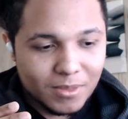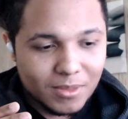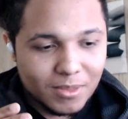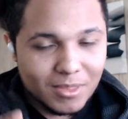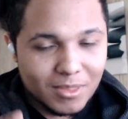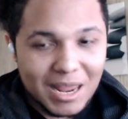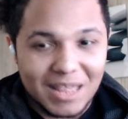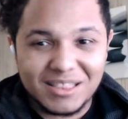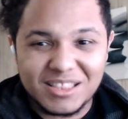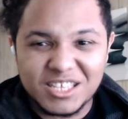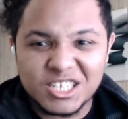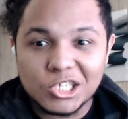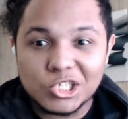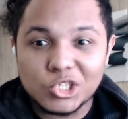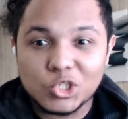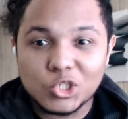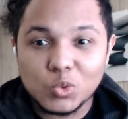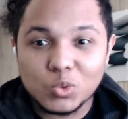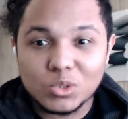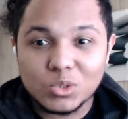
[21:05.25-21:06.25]
Like, this
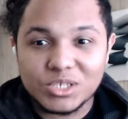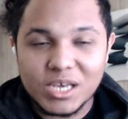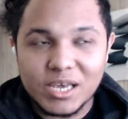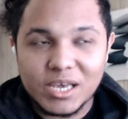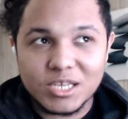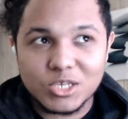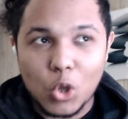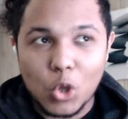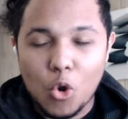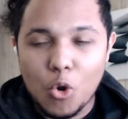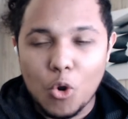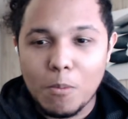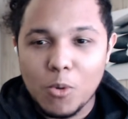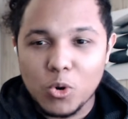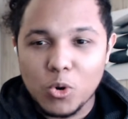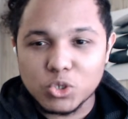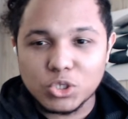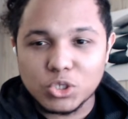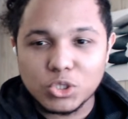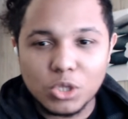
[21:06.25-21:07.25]
dude takes
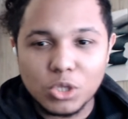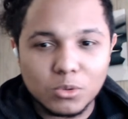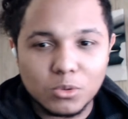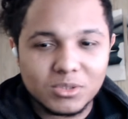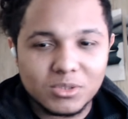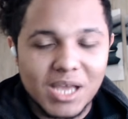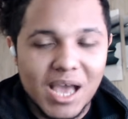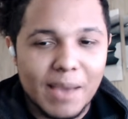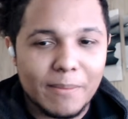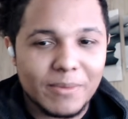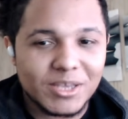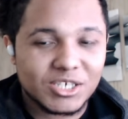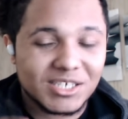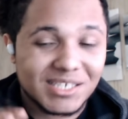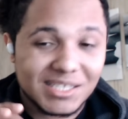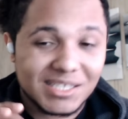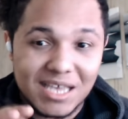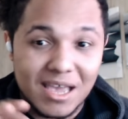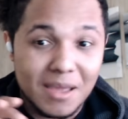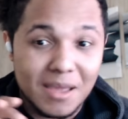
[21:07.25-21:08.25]
almost no damage.
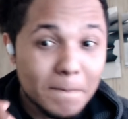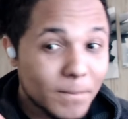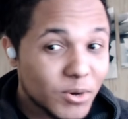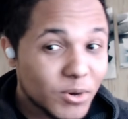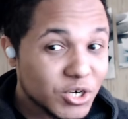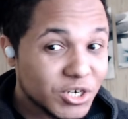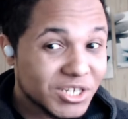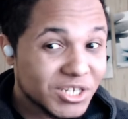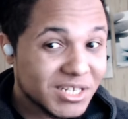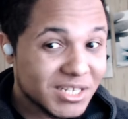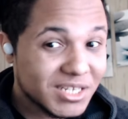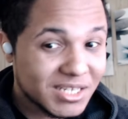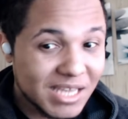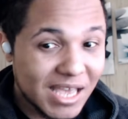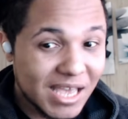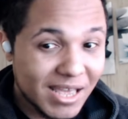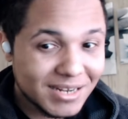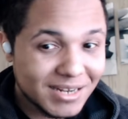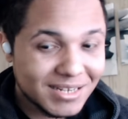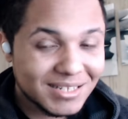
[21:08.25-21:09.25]

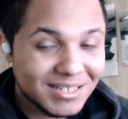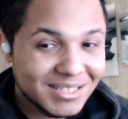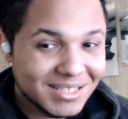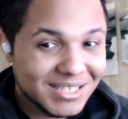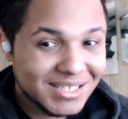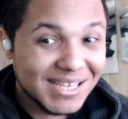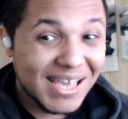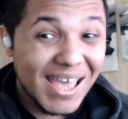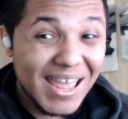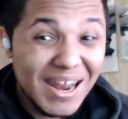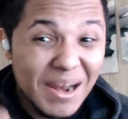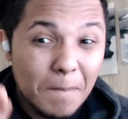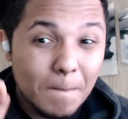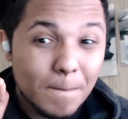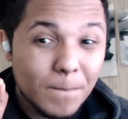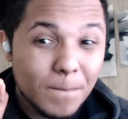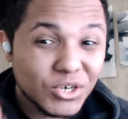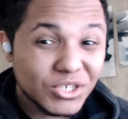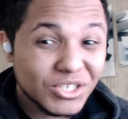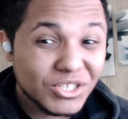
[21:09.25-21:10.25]
10%.
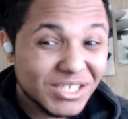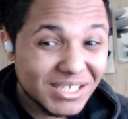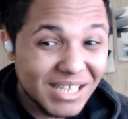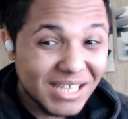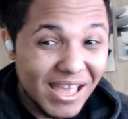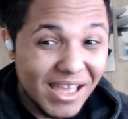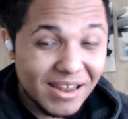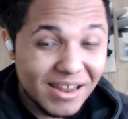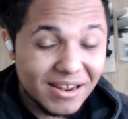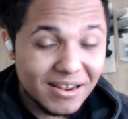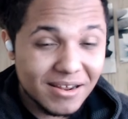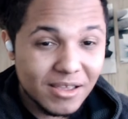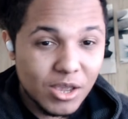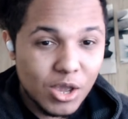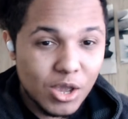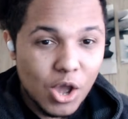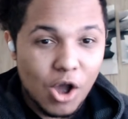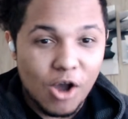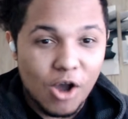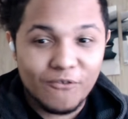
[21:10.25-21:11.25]
10%
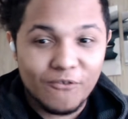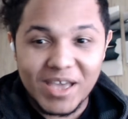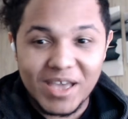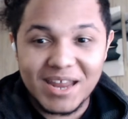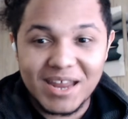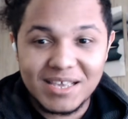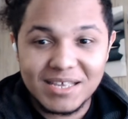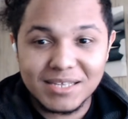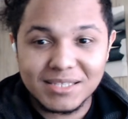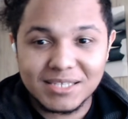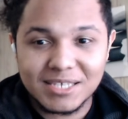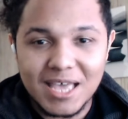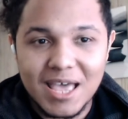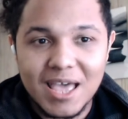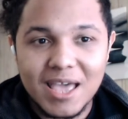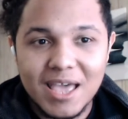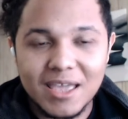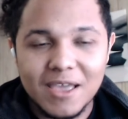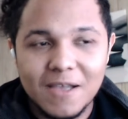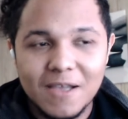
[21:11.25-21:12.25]
of any
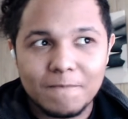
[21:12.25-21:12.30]
attack.